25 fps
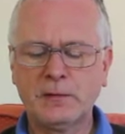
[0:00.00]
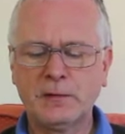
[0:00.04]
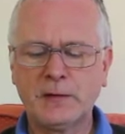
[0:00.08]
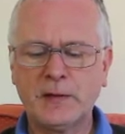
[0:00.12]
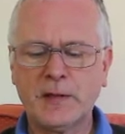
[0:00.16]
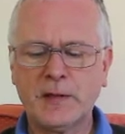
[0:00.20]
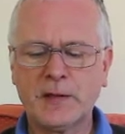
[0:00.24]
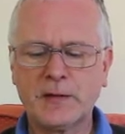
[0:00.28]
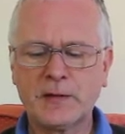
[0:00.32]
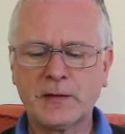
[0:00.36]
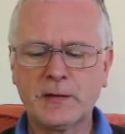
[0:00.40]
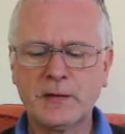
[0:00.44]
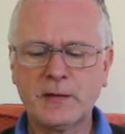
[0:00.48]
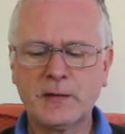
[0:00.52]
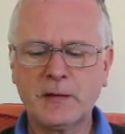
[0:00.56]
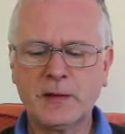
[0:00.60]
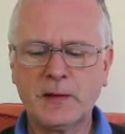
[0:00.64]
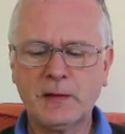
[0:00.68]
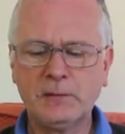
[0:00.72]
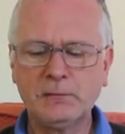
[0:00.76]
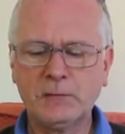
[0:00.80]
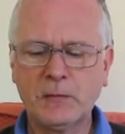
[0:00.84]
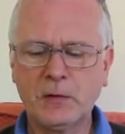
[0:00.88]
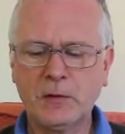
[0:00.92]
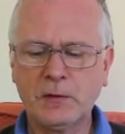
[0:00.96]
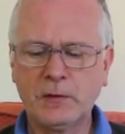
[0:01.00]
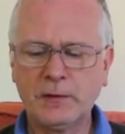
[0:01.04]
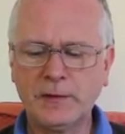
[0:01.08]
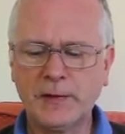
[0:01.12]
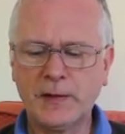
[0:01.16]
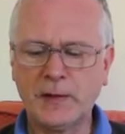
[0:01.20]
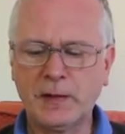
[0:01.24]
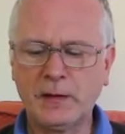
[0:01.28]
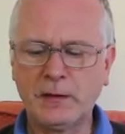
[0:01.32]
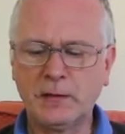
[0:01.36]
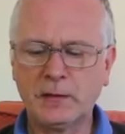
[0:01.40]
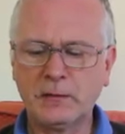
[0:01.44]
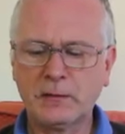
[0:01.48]
Yesterday
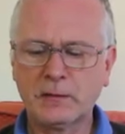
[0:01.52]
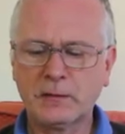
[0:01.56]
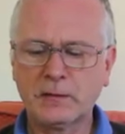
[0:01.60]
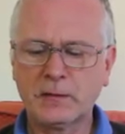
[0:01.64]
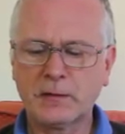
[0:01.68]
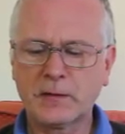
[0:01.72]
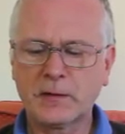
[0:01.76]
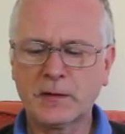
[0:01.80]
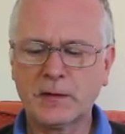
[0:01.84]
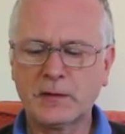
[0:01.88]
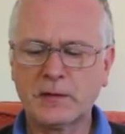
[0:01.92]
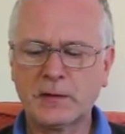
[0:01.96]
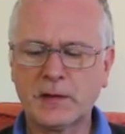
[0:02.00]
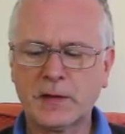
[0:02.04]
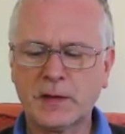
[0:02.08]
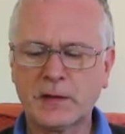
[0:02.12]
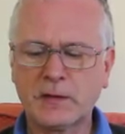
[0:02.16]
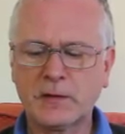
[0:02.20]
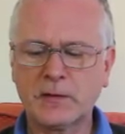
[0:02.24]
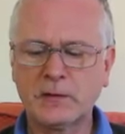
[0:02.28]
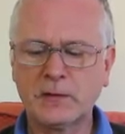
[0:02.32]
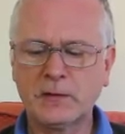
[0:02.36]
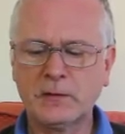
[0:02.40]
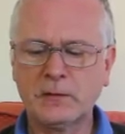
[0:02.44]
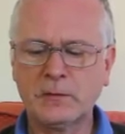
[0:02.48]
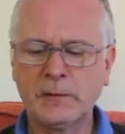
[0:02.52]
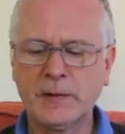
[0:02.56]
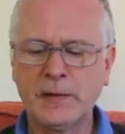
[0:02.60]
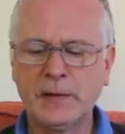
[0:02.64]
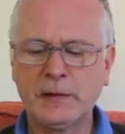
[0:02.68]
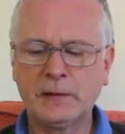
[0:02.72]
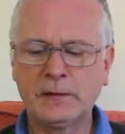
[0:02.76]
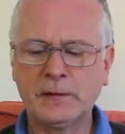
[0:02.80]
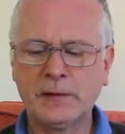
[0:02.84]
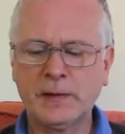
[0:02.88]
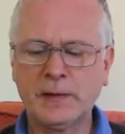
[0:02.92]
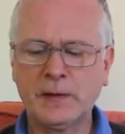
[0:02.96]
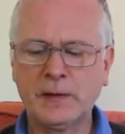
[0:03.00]
morning, said Shasta
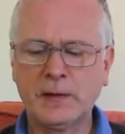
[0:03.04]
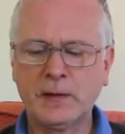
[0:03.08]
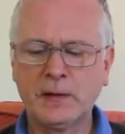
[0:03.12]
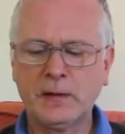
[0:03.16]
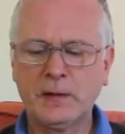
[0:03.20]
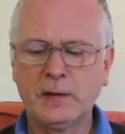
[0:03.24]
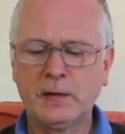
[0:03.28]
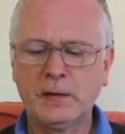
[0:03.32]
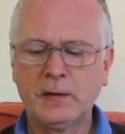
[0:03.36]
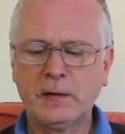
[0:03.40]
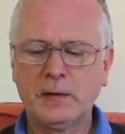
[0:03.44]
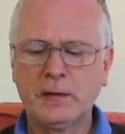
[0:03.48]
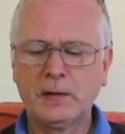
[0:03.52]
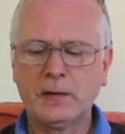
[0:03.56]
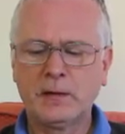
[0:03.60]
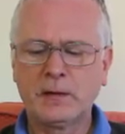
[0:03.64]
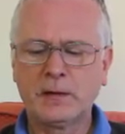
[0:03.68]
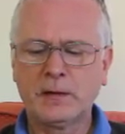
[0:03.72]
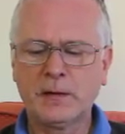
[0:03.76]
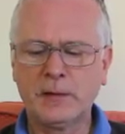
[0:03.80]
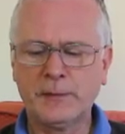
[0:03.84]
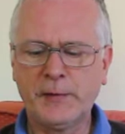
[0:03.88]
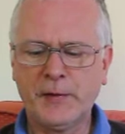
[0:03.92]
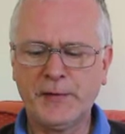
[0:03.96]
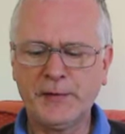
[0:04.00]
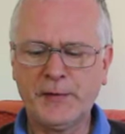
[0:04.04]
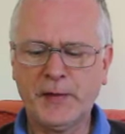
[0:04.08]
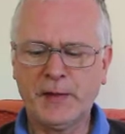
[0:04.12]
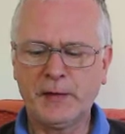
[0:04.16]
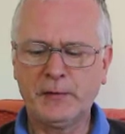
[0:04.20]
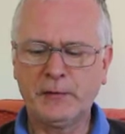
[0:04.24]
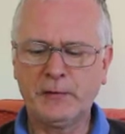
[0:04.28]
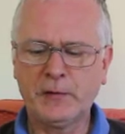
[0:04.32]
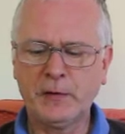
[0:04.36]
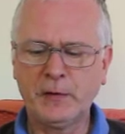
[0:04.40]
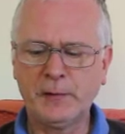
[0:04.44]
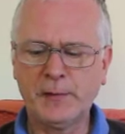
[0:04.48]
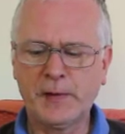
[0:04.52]
weakly. Come on then,
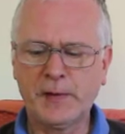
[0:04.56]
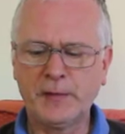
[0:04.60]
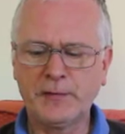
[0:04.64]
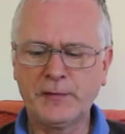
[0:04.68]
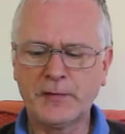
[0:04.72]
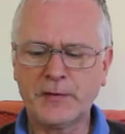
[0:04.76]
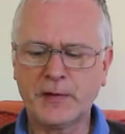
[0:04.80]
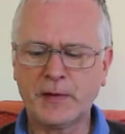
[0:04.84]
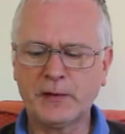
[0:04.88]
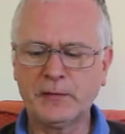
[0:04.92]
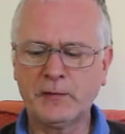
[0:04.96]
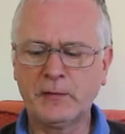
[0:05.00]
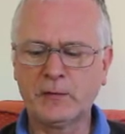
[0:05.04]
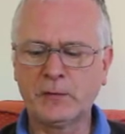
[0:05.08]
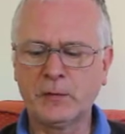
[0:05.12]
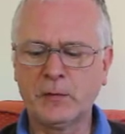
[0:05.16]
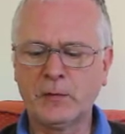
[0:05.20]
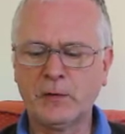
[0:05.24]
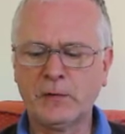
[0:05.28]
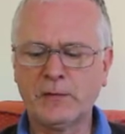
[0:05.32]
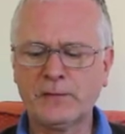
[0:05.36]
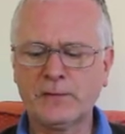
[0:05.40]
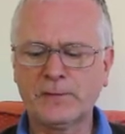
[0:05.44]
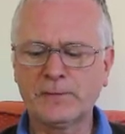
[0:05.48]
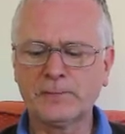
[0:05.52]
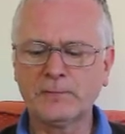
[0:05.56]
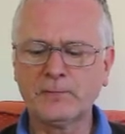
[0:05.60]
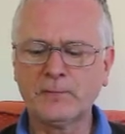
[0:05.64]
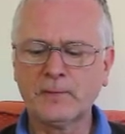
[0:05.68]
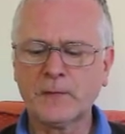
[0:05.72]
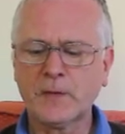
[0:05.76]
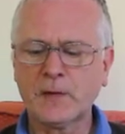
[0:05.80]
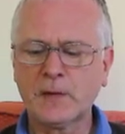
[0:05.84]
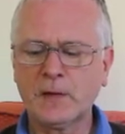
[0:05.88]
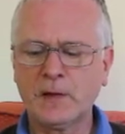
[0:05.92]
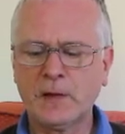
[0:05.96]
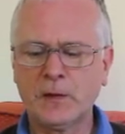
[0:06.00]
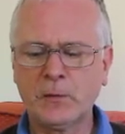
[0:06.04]
come on, said the dwarf,
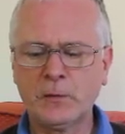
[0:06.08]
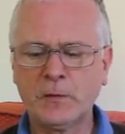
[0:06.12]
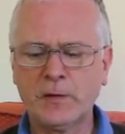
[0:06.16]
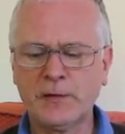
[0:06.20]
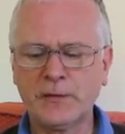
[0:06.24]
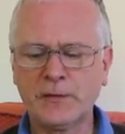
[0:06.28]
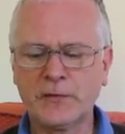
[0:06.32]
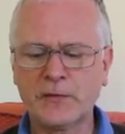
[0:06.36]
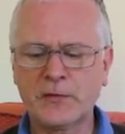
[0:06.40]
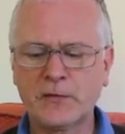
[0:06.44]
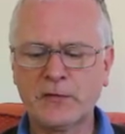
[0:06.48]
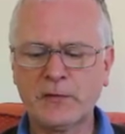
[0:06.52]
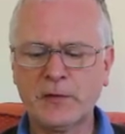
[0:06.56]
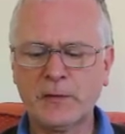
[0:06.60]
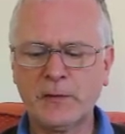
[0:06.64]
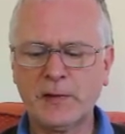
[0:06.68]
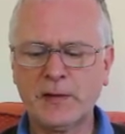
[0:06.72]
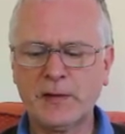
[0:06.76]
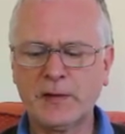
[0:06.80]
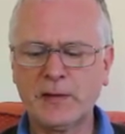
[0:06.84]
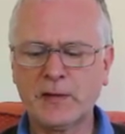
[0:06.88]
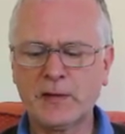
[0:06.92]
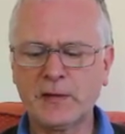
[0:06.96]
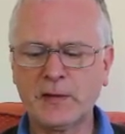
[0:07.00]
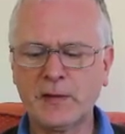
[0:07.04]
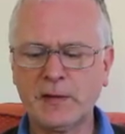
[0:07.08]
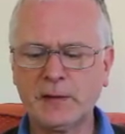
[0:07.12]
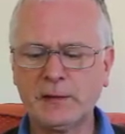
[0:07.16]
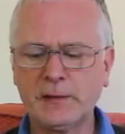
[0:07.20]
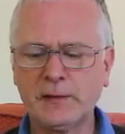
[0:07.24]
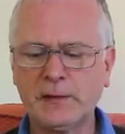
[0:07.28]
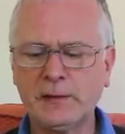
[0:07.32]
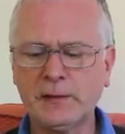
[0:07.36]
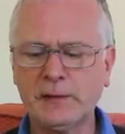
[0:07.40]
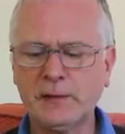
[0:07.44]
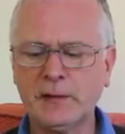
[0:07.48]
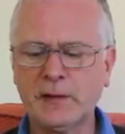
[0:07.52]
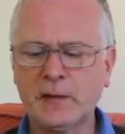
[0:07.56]
at once throwing his thick
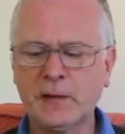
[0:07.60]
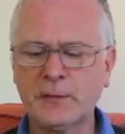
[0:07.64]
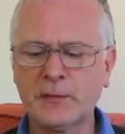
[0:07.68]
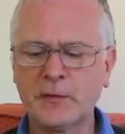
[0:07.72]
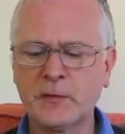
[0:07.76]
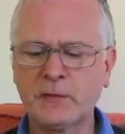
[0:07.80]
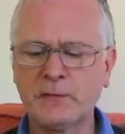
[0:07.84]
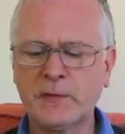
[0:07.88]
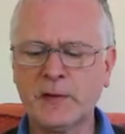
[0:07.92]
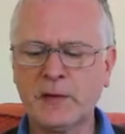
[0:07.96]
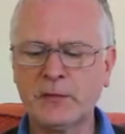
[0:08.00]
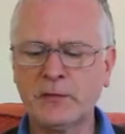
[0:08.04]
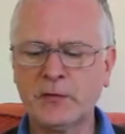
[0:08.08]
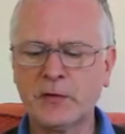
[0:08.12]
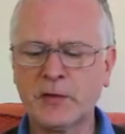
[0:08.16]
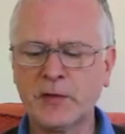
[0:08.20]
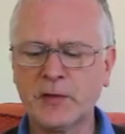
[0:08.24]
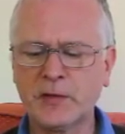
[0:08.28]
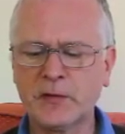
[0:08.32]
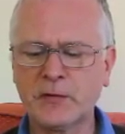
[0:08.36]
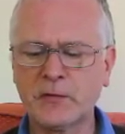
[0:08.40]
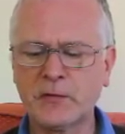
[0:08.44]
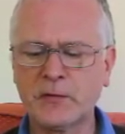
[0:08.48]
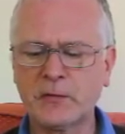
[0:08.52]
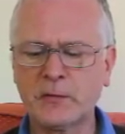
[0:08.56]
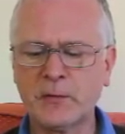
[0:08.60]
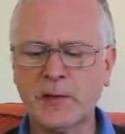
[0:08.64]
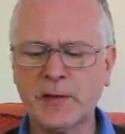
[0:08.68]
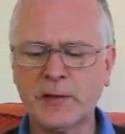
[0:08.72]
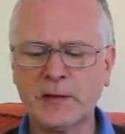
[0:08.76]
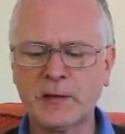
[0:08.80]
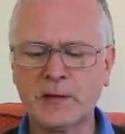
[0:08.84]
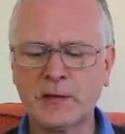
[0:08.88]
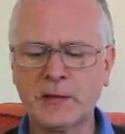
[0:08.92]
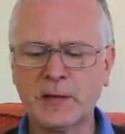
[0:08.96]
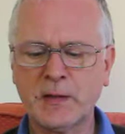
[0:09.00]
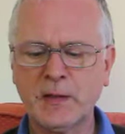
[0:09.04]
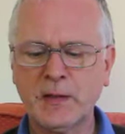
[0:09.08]
little arms around Shasta's
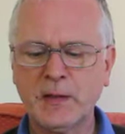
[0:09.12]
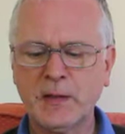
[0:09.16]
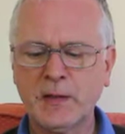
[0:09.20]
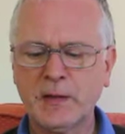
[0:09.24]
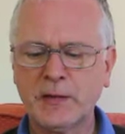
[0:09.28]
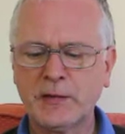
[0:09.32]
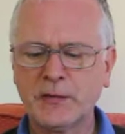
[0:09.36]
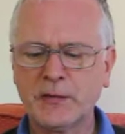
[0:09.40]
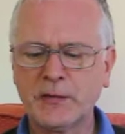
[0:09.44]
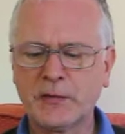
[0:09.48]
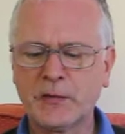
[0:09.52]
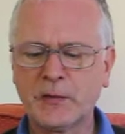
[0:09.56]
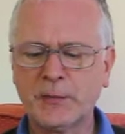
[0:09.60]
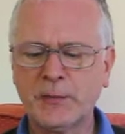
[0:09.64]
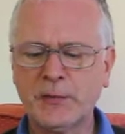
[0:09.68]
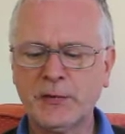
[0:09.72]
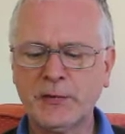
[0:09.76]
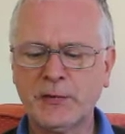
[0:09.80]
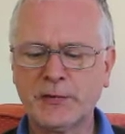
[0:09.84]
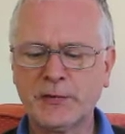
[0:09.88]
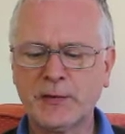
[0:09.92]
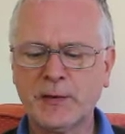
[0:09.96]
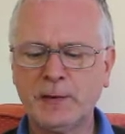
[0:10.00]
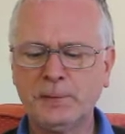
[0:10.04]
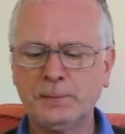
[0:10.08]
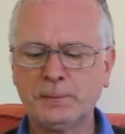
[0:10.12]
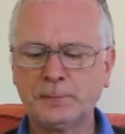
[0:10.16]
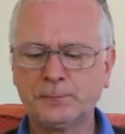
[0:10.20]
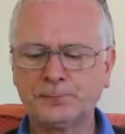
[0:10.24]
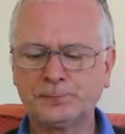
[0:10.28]
waist to support him.